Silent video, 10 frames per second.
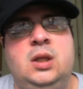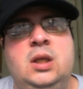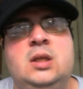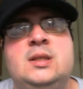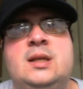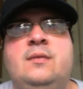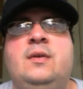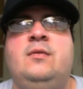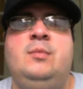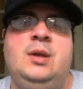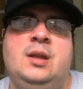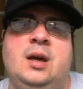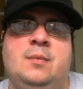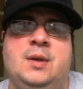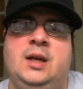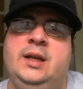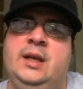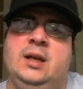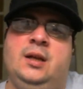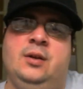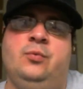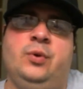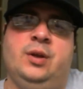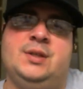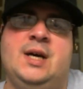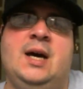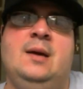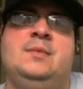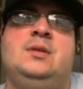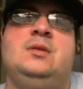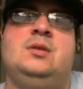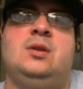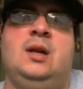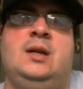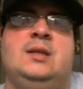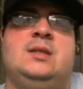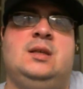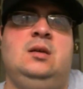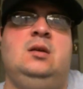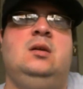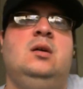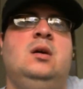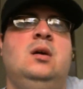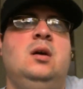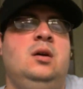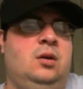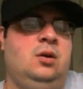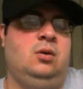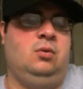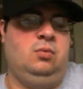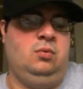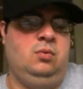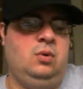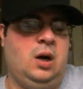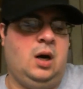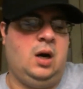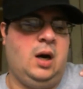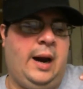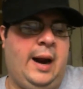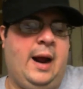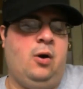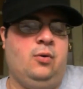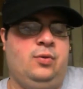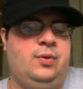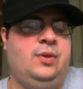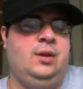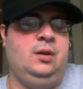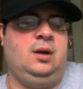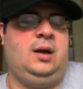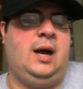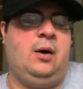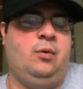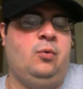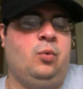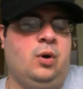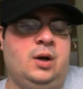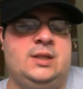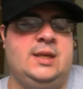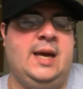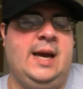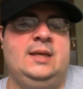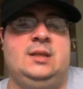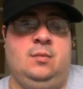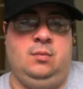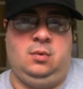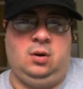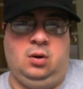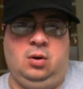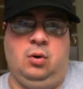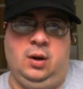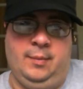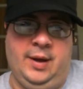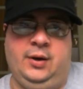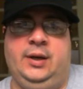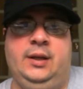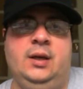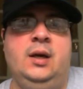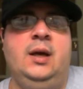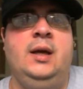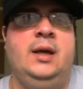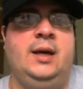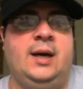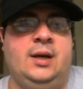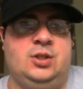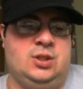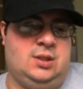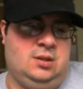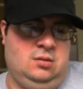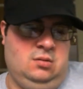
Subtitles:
instead of giving me the help that I needed in real time, so that I could see, you know, how it works as I'm going about it, he kind of just